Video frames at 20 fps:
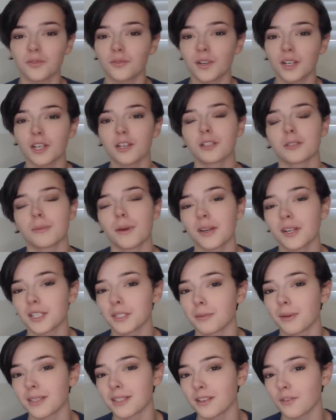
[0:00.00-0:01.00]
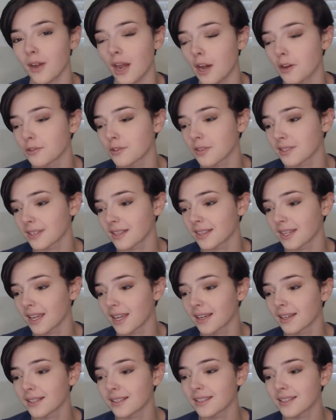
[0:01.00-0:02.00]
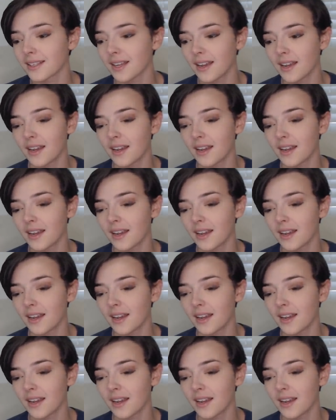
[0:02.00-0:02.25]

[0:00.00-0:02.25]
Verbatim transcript: videos about expensive houses and things.